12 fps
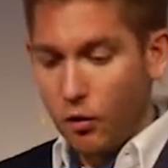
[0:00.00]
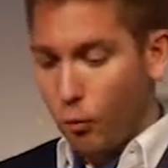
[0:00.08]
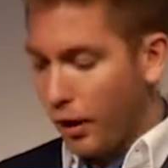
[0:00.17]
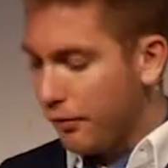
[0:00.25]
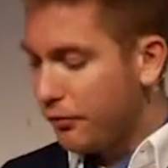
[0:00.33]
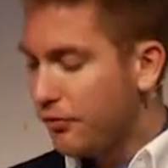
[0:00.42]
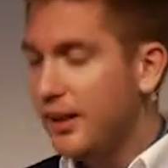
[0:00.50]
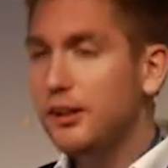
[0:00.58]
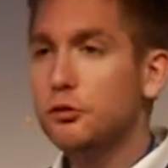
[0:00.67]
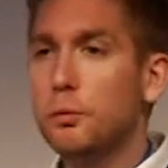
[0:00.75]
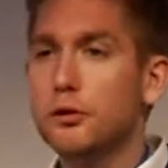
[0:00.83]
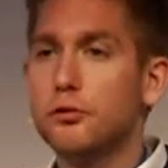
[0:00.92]
One of the
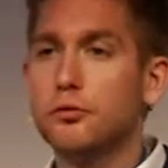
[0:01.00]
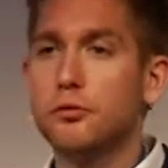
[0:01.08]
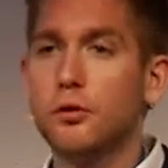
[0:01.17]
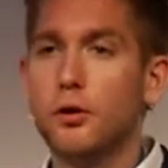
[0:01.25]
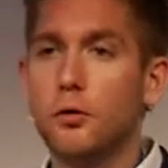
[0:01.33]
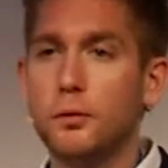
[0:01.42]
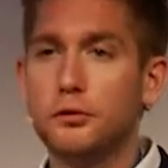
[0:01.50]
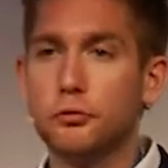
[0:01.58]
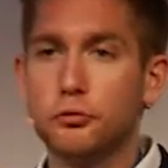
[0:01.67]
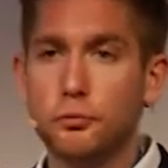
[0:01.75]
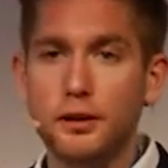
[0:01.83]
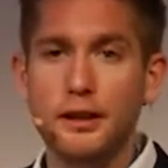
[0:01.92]
things which
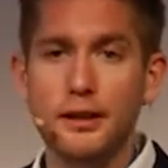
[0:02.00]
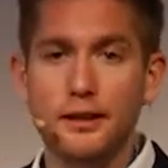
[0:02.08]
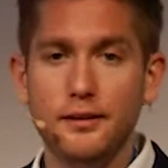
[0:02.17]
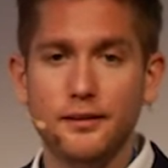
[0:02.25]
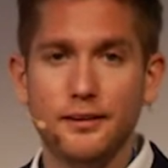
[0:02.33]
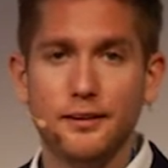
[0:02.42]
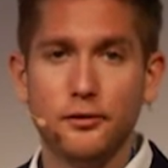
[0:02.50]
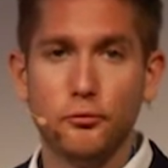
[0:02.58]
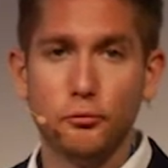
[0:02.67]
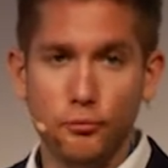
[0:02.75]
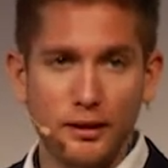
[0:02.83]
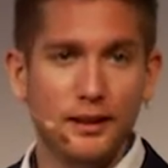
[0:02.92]
was really,
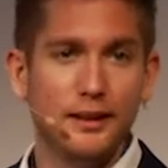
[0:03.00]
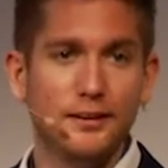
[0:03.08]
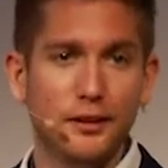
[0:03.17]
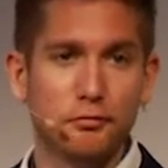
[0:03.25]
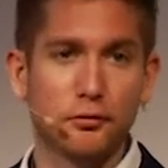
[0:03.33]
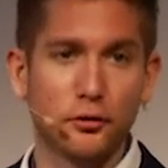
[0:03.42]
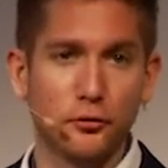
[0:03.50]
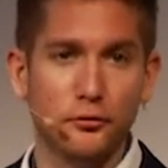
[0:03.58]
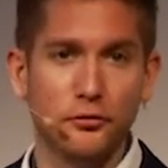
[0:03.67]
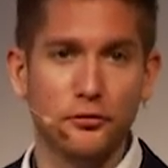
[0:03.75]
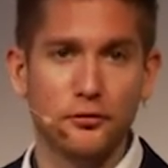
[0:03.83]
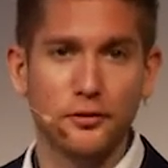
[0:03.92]
really
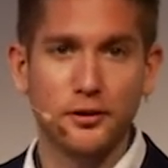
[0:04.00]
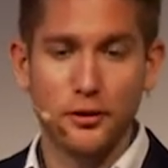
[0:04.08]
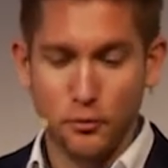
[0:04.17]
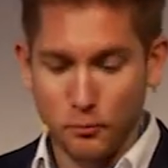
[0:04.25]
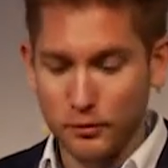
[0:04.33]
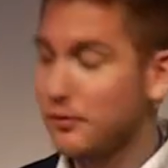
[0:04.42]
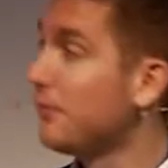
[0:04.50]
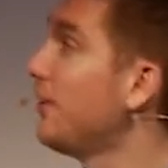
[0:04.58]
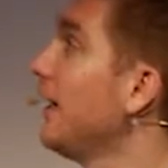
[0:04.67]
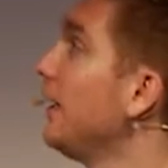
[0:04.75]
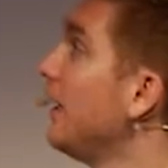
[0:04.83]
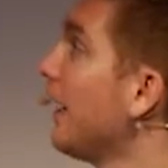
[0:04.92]
difficult was the
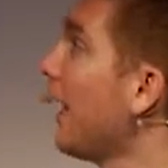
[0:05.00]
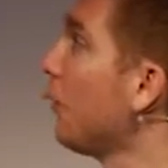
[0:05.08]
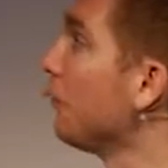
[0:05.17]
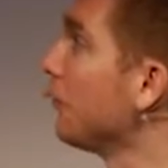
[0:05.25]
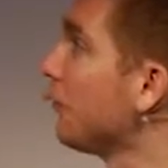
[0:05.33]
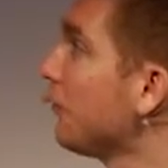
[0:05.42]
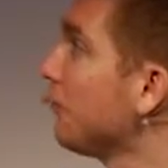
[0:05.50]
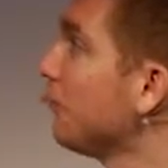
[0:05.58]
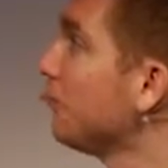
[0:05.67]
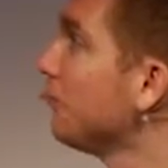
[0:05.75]
daily allowance,